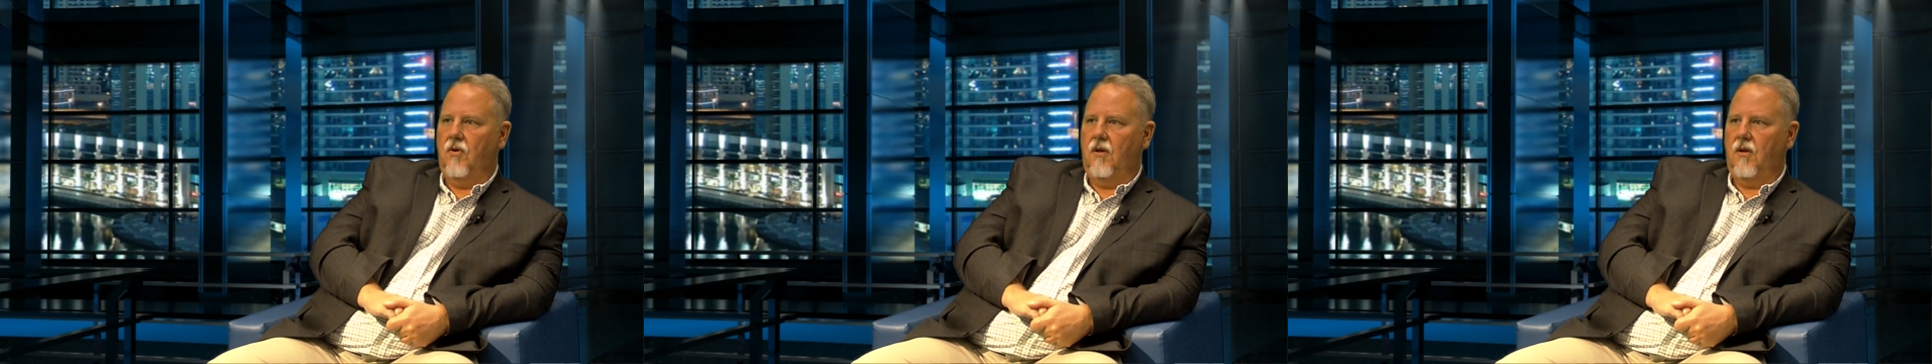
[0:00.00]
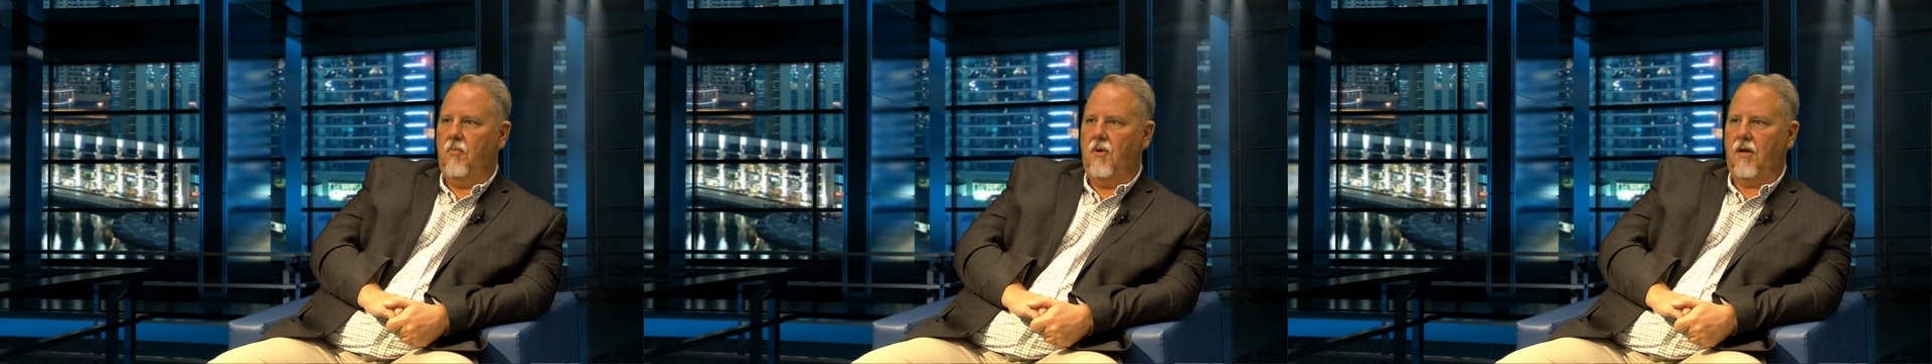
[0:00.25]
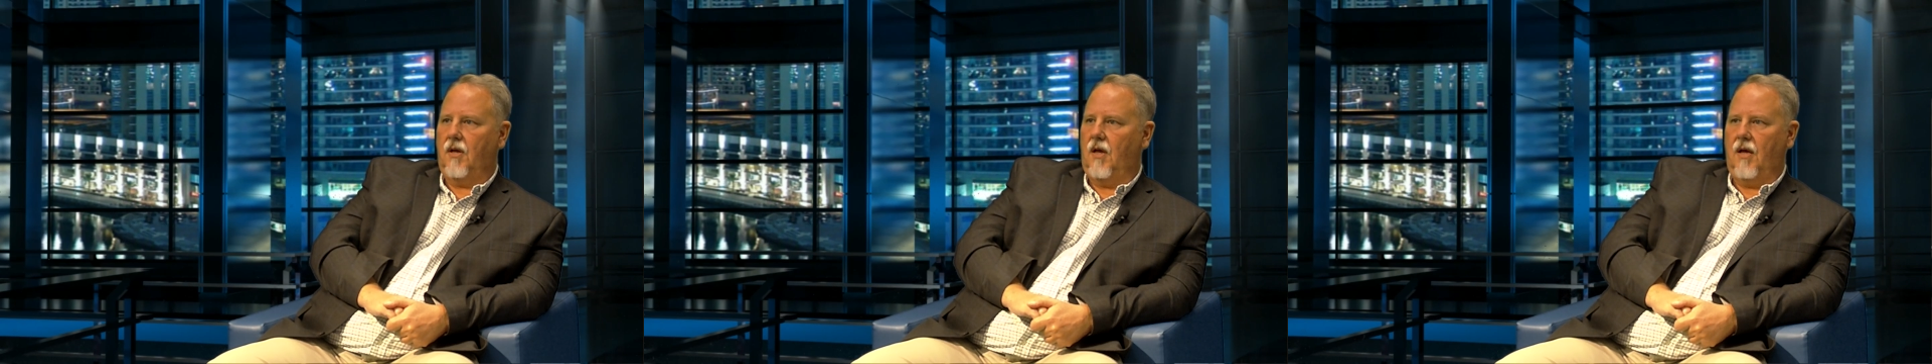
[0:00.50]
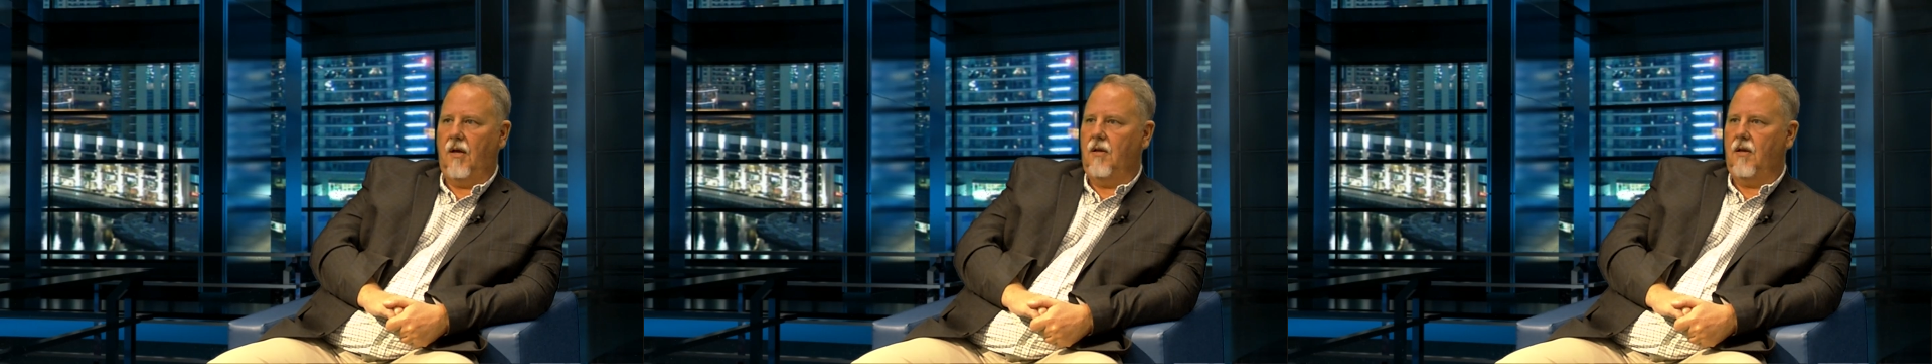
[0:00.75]
And I'm like,
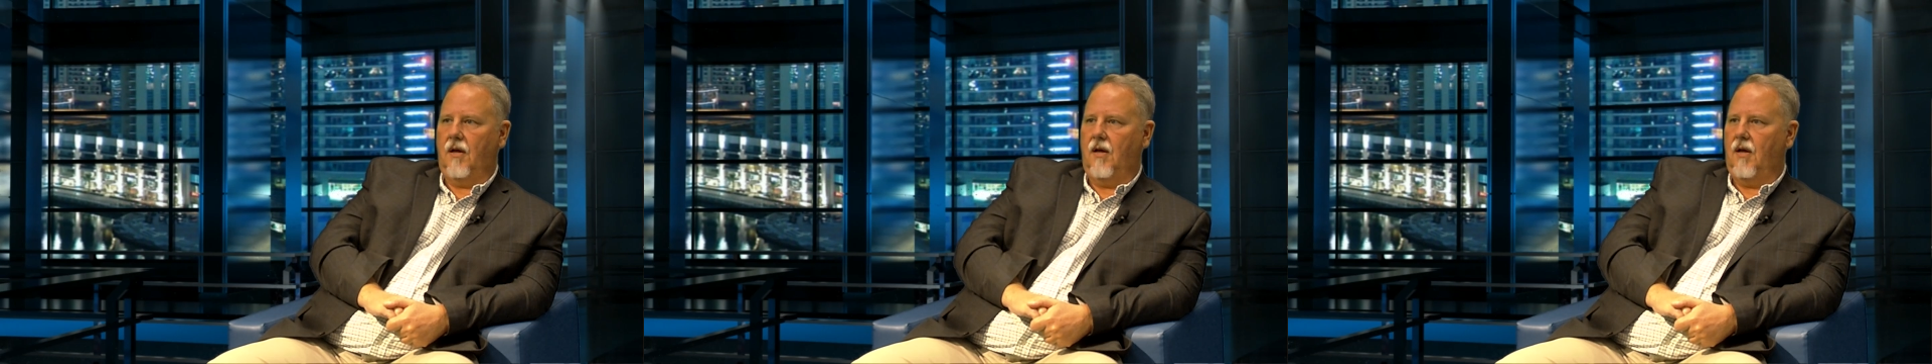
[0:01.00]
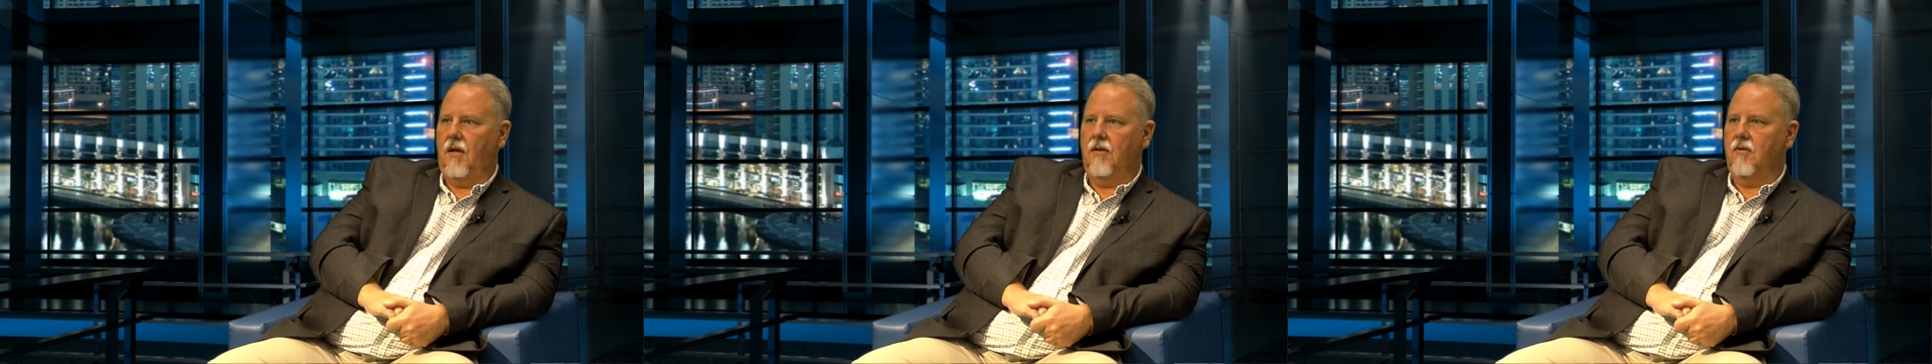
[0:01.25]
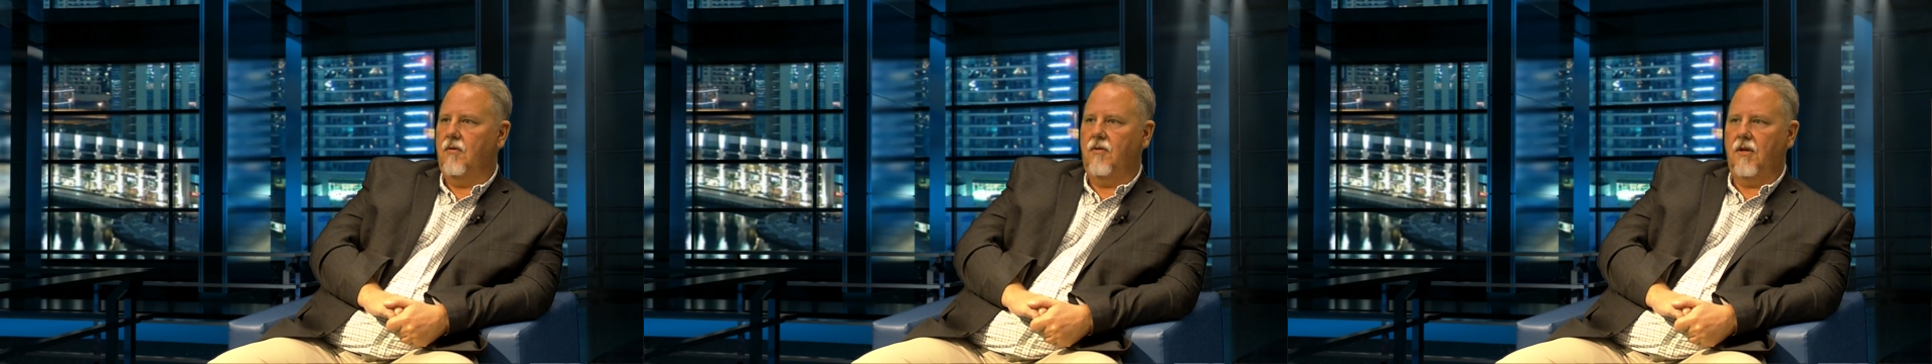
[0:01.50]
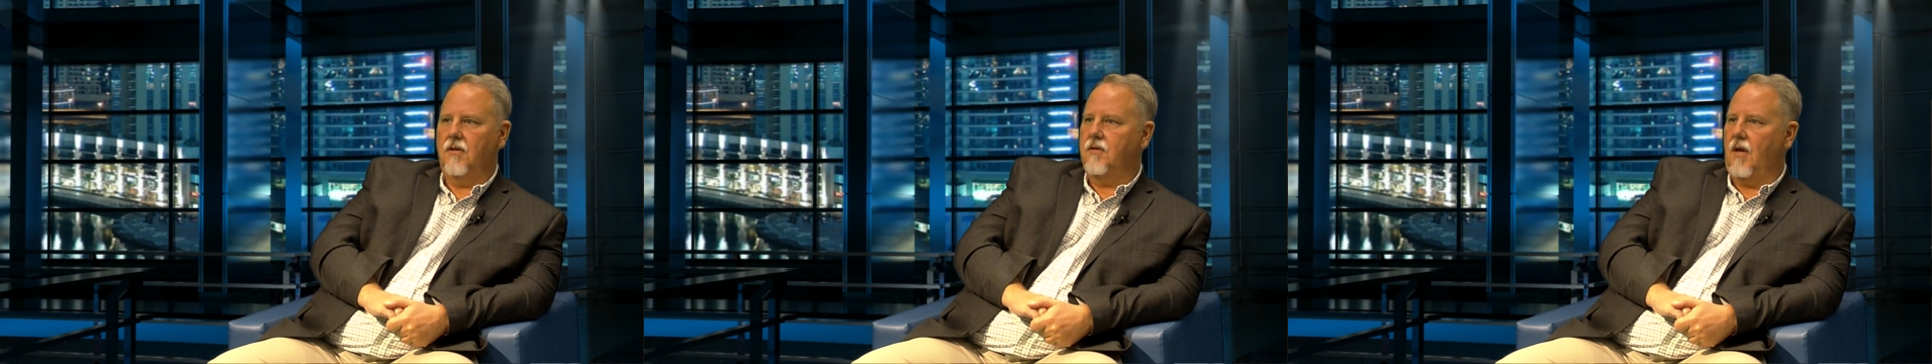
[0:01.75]
I learn
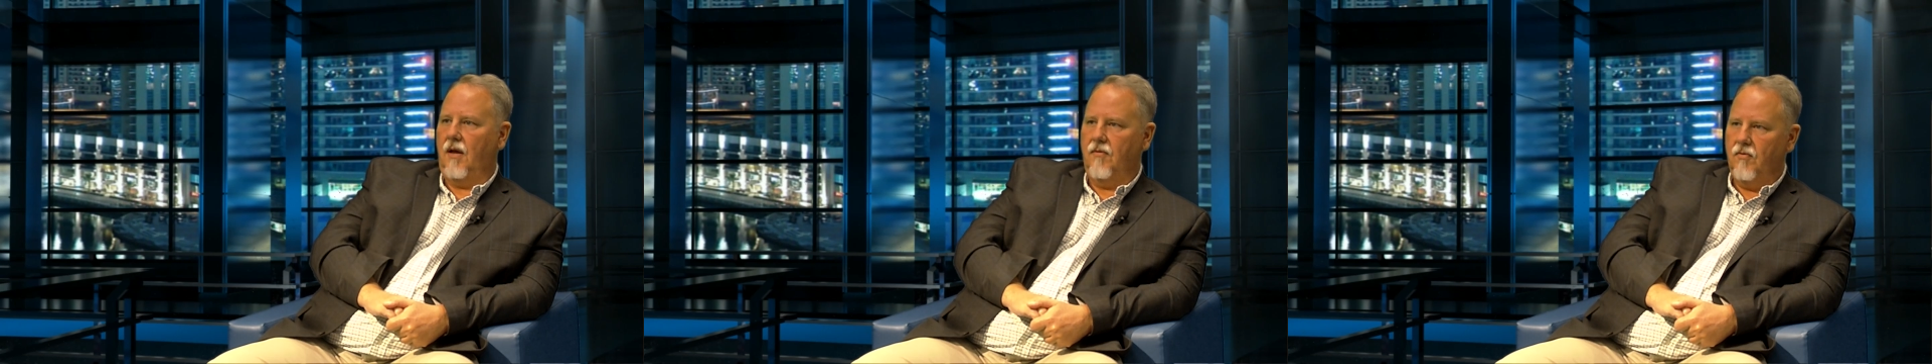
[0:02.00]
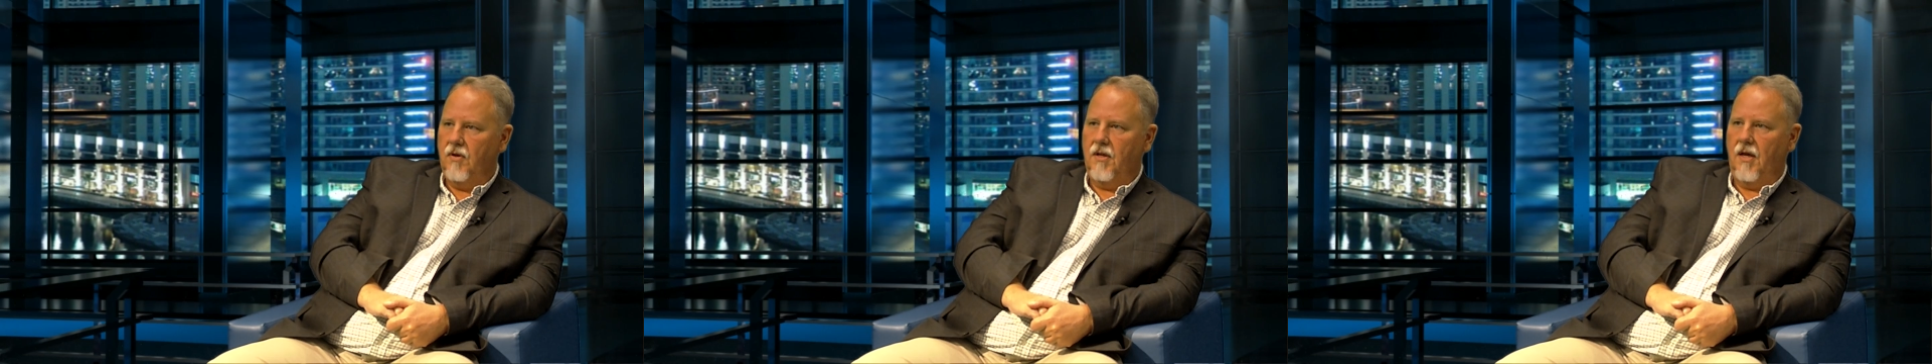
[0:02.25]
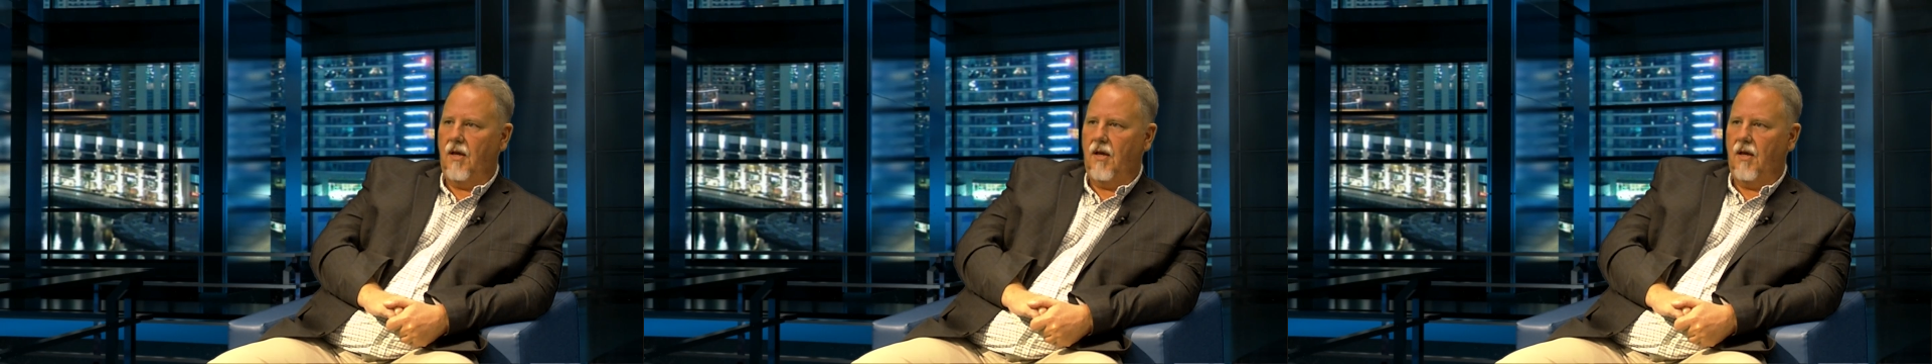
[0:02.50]
things every day.